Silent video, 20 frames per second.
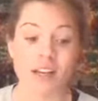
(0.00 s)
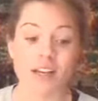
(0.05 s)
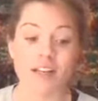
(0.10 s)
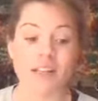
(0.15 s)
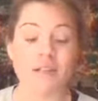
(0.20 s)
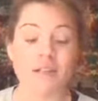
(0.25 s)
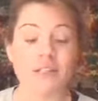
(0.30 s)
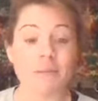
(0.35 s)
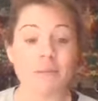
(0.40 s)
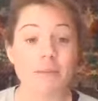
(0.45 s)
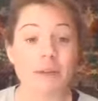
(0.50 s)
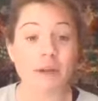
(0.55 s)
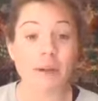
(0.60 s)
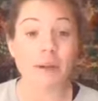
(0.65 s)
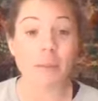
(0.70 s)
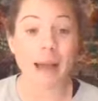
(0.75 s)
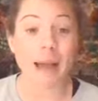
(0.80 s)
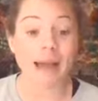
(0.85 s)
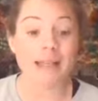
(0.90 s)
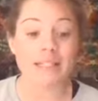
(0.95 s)
to mirror
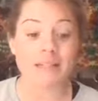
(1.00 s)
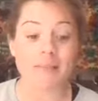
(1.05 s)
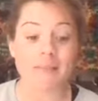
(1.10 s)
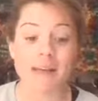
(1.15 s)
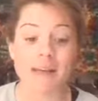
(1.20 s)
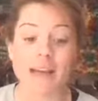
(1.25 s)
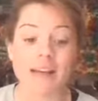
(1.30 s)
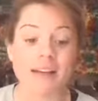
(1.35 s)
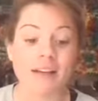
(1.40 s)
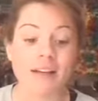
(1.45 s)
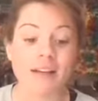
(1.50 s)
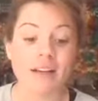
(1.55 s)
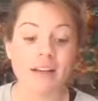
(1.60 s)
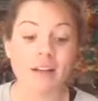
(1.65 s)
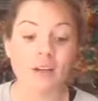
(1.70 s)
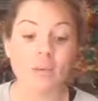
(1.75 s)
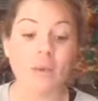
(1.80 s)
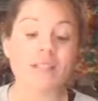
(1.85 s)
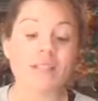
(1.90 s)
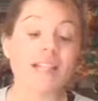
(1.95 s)
back to me
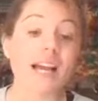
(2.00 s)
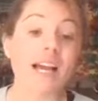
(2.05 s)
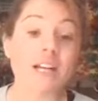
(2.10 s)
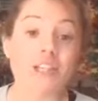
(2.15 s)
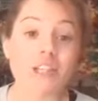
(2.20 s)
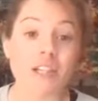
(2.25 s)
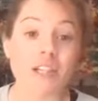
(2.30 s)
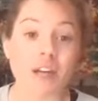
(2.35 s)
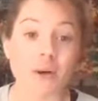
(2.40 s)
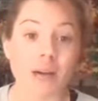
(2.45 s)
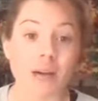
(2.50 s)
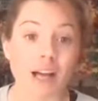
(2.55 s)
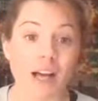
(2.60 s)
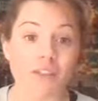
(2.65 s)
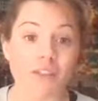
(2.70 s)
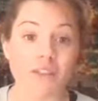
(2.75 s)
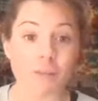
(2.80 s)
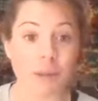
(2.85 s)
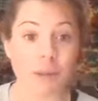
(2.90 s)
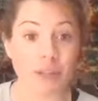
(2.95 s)
what's actually going
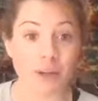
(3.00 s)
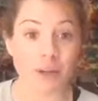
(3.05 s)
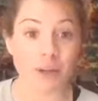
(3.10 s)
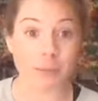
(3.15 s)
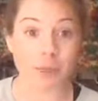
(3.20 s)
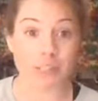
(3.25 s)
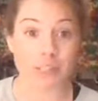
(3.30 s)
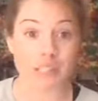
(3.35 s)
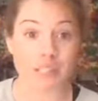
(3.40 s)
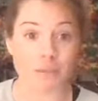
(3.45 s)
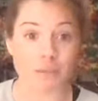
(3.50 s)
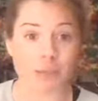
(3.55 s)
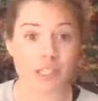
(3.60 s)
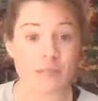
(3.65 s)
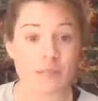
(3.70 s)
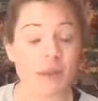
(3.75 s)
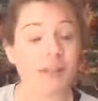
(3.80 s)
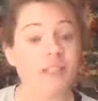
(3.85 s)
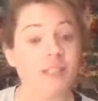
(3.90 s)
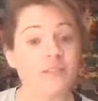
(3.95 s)
on from a third person
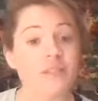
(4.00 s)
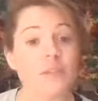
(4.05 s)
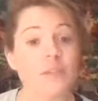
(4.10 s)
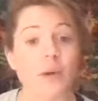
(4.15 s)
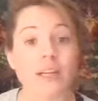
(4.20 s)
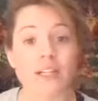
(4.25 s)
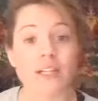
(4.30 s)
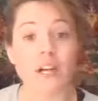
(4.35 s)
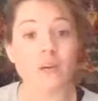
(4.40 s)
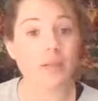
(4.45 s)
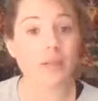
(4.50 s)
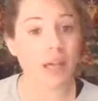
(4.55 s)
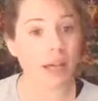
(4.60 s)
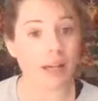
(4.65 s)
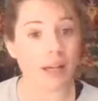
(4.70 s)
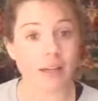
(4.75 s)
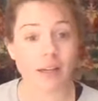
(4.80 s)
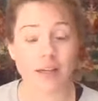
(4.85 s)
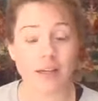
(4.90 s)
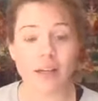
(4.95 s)
perspective. So I don't
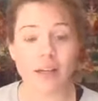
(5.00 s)
get,